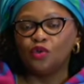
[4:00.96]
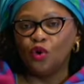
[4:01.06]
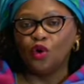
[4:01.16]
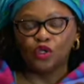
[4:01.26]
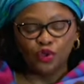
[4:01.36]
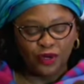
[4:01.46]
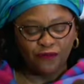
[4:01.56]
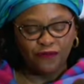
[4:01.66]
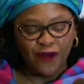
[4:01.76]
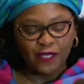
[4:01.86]
to also
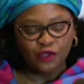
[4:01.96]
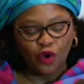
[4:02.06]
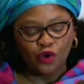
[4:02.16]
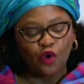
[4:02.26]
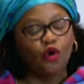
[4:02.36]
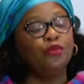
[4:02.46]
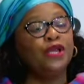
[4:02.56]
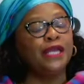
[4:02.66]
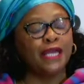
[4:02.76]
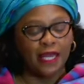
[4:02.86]
reflect on
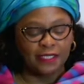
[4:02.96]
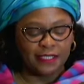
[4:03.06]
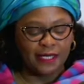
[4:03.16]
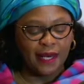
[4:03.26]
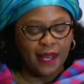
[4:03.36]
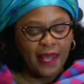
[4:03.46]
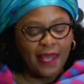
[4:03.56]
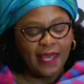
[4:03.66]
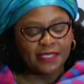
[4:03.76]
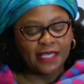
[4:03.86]
communication
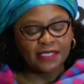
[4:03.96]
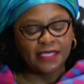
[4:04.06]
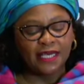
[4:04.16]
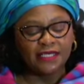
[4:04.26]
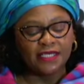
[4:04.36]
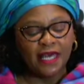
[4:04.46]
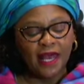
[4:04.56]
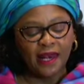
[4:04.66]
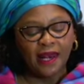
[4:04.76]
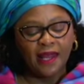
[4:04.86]
as
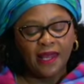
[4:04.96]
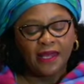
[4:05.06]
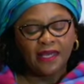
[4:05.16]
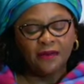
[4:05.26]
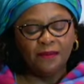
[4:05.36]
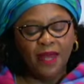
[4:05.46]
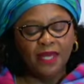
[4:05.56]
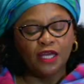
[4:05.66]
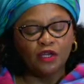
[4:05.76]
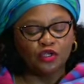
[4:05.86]
essential in
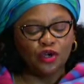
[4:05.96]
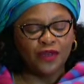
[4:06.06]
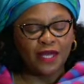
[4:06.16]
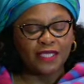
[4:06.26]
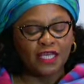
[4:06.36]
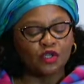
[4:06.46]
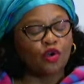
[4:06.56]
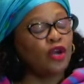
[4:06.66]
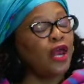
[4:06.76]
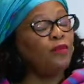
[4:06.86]
making sure that there's
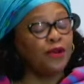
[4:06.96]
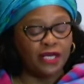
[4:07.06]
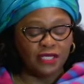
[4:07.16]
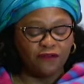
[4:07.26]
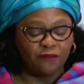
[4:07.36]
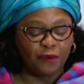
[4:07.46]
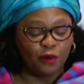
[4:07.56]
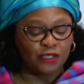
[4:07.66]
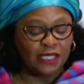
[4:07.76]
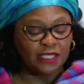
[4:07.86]
collaborative
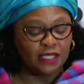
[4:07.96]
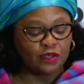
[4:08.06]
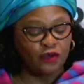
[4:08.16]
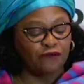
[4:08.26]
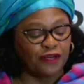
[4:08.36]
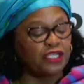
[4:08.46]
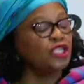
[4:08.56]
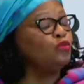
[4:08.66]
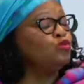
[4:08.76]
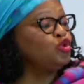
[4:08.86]
processes of
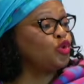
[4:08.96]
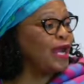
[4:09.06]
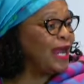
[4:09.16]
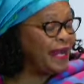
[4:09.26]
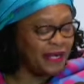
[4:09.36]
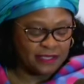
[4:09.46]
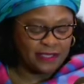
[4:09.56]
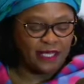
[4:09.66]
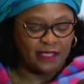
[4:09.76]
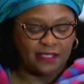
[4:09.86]
reaching mutual
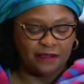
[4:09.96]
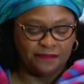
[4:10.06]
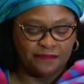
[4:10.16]
understanding,